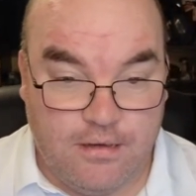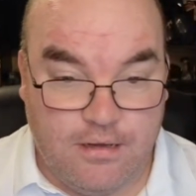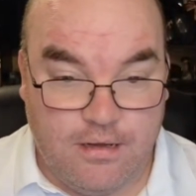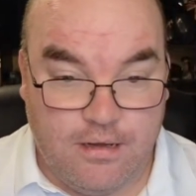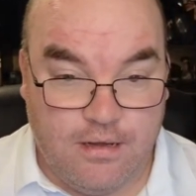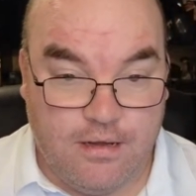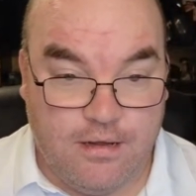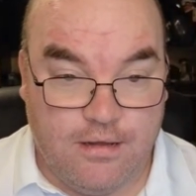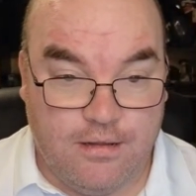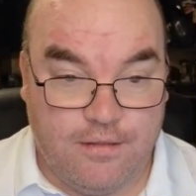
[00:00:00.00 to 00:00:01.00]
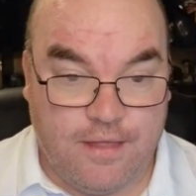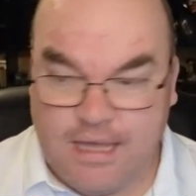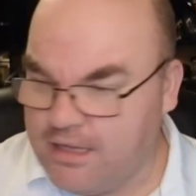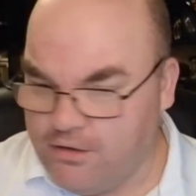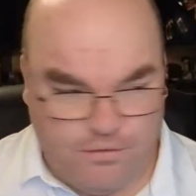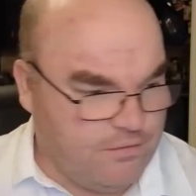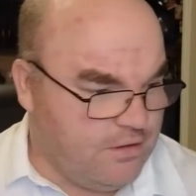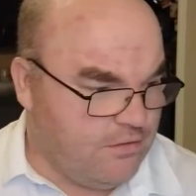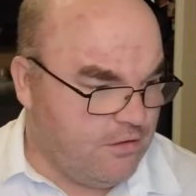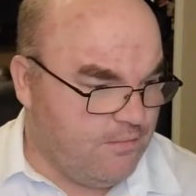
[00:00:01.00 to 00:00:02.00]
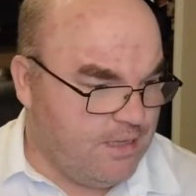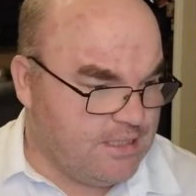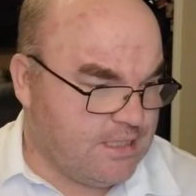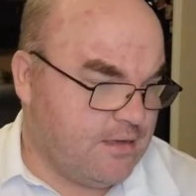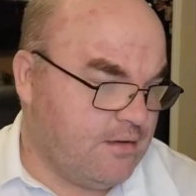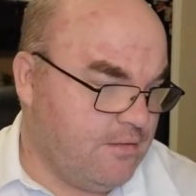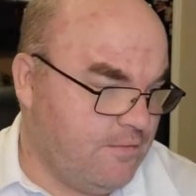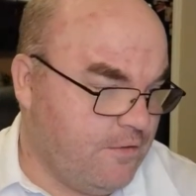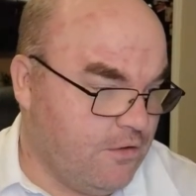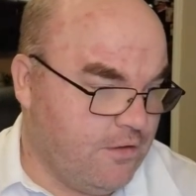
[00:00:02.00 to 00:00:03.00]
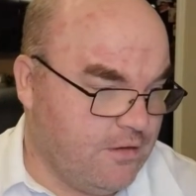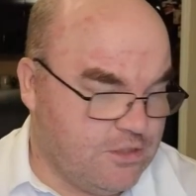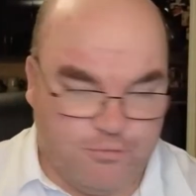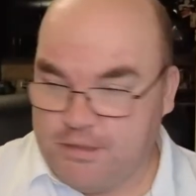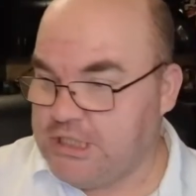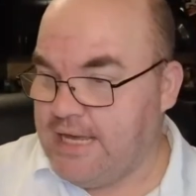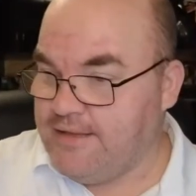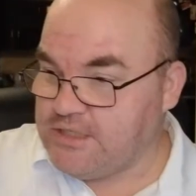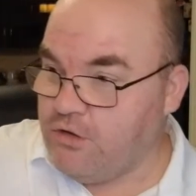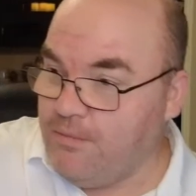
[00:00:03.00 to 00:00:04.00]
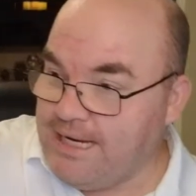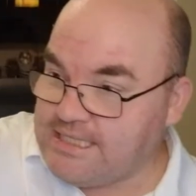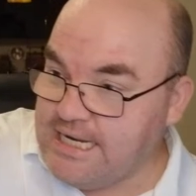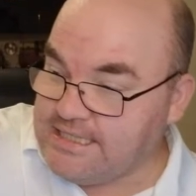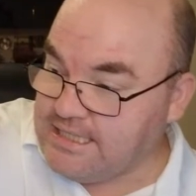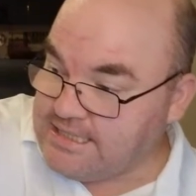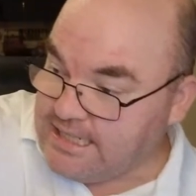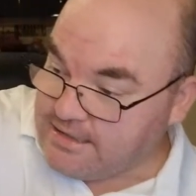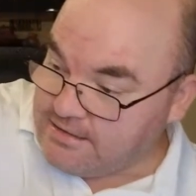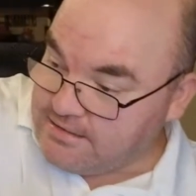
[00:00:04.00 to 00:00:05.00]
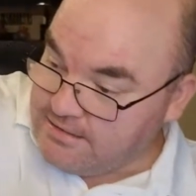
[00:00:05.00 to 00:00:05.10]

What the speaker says: Thank you. You're amazing for the super chat. This will all make sense in a second.